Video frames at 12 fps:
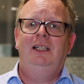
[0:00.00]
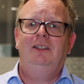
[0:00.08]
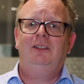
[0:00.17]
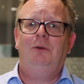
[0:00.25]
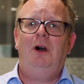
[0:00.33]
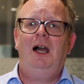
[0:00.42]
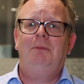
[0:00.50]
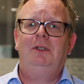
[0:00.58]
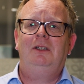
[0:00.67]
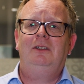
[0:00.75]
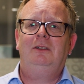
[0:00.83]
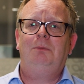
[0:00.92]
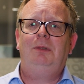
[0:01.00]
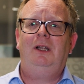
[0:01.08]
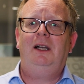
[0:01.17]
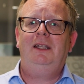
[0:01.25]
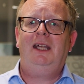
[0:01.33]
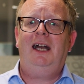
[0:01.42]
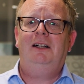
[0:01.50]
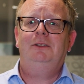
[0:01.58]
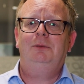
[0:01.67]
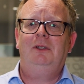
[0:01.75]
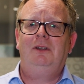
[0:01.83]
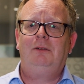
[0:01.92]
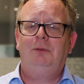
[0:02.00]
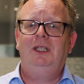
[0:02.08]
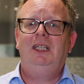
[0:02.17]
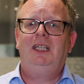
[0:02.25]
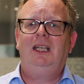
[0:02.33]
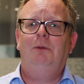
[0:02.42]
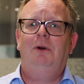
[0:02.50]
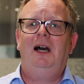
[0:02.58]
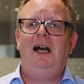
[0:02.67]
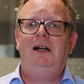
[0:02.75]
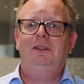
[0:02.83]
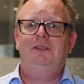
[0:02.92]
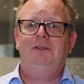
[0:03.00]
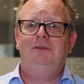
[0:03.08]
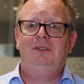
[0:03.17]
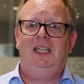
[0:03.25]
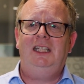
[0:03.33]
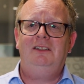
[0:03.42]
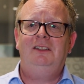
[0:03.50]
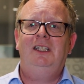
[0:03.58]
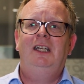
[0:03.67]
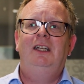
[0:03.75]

So I am going to supply the house with 3 kilowatt hours of heat